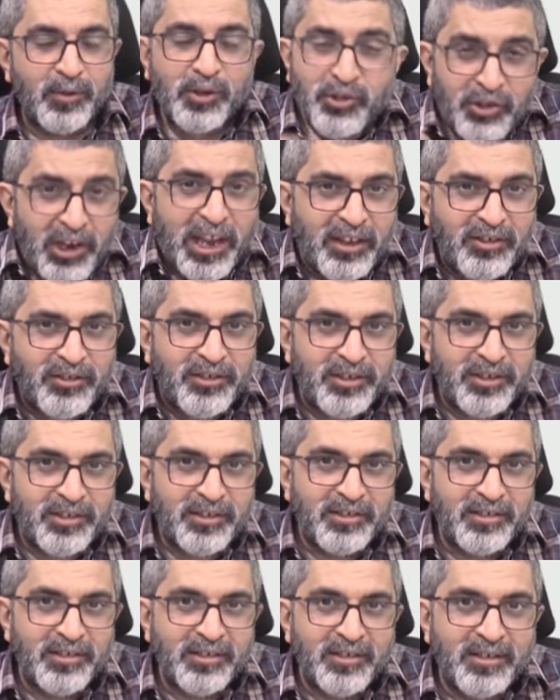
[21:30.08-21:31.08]
change?
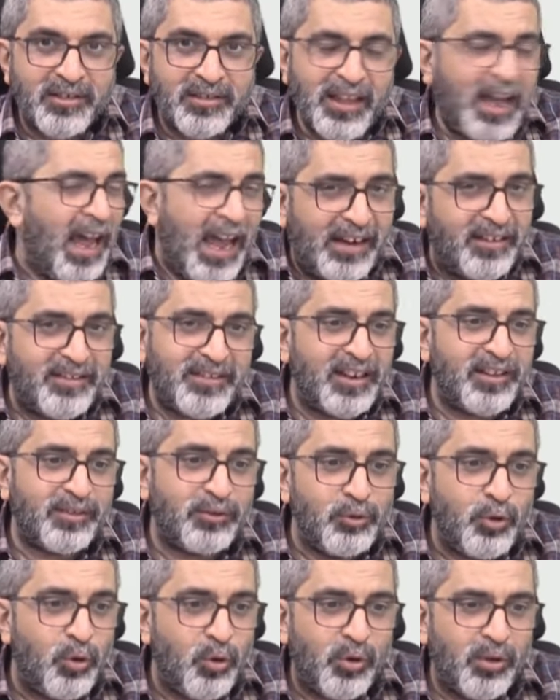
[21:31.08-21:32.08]
The answer
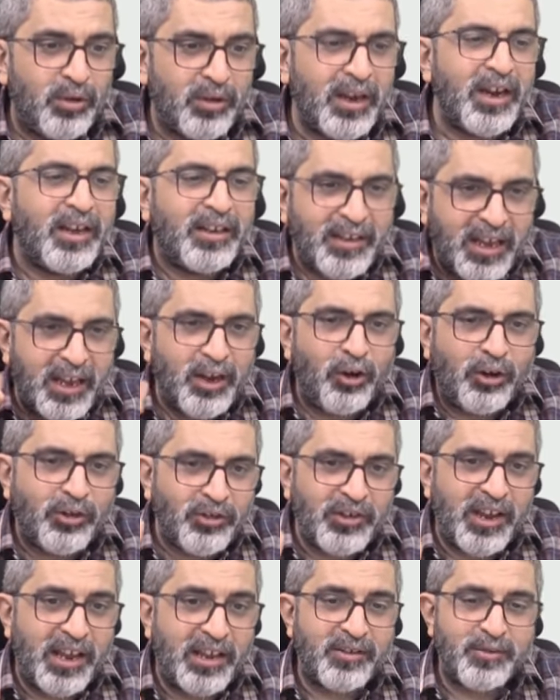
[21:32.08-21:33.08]
is no, it cannot
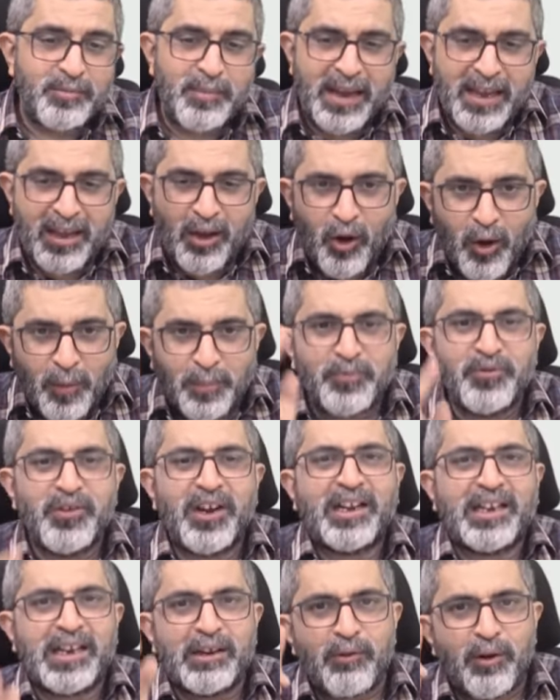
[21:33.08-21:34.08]
change. My
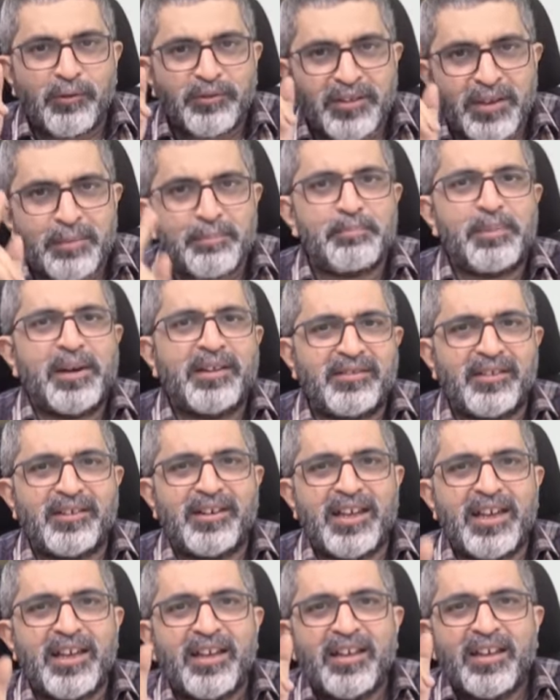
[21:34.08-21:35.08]
objective of
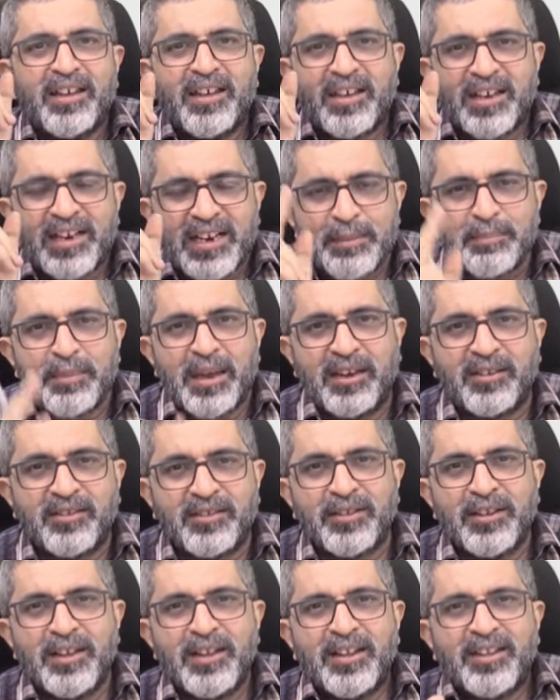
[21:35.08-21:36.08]
simplicity
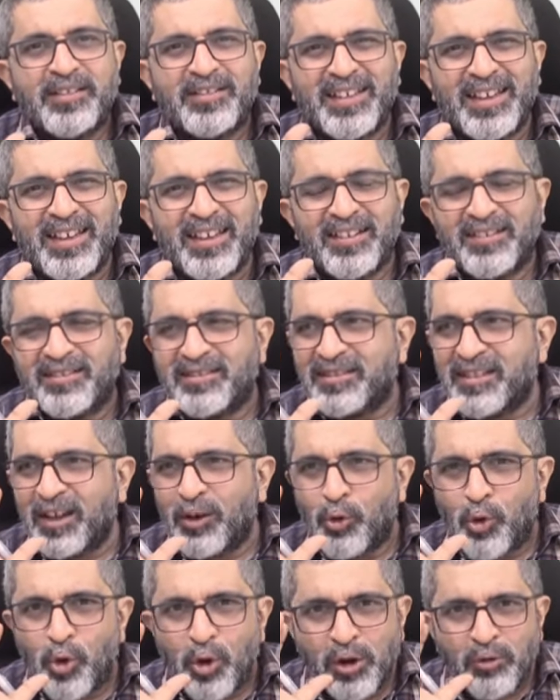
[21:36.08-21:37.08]
remains. See, the
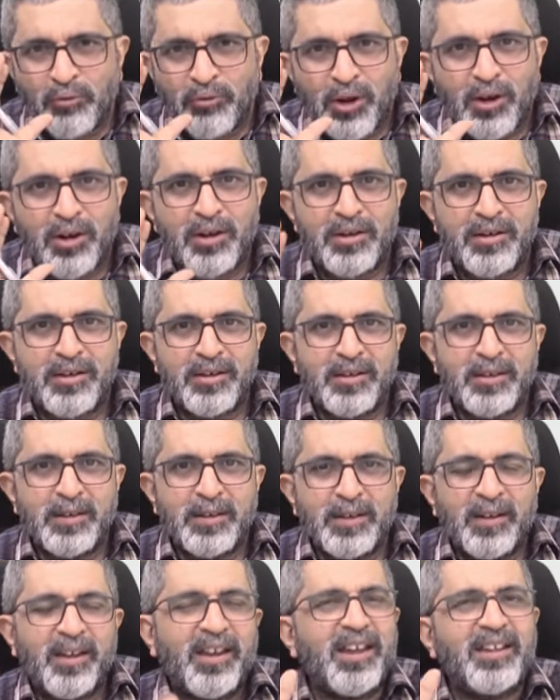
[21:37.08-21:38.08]
whole world
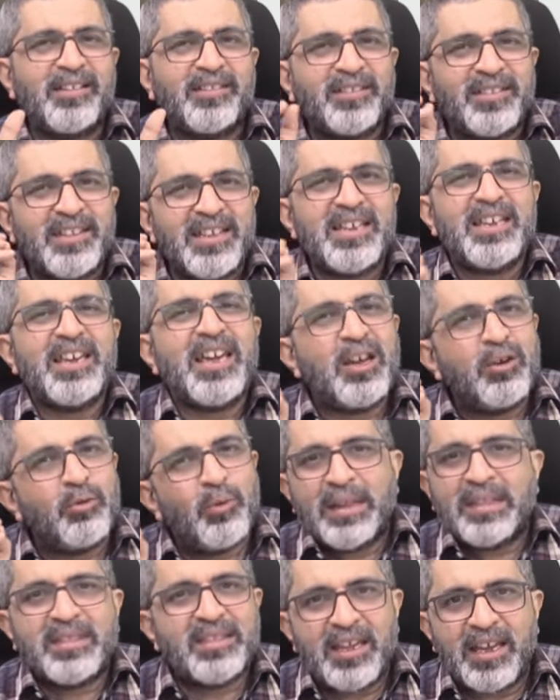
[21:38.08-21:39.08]
is seeking
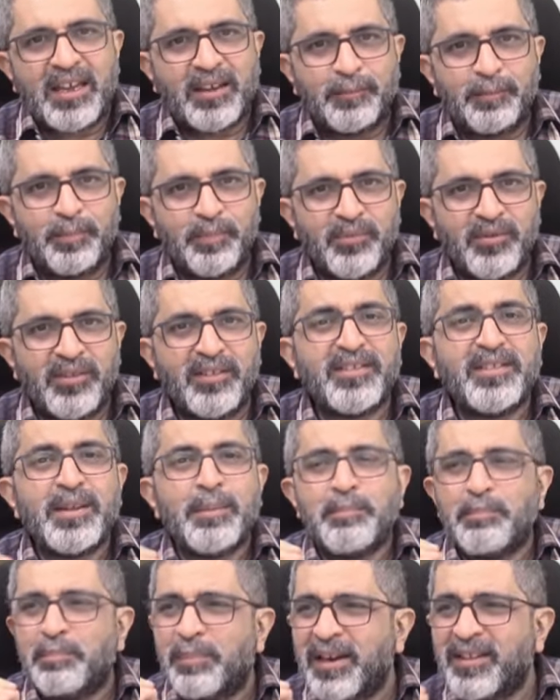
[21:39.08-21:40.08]
one thing,
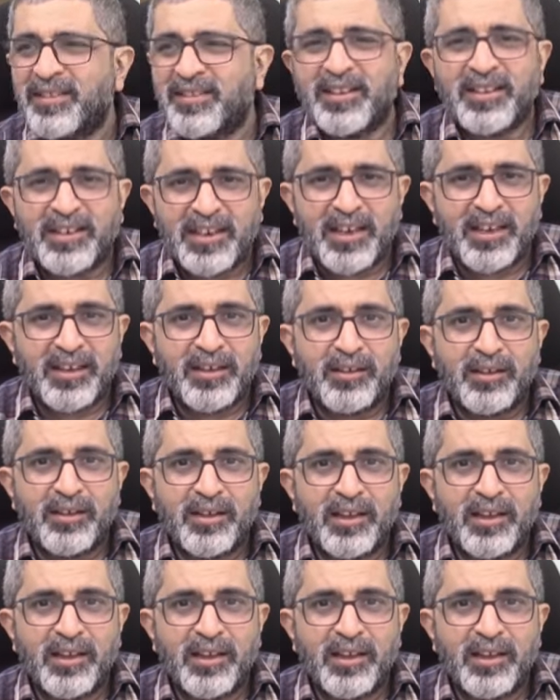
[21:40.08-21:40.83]
simplicity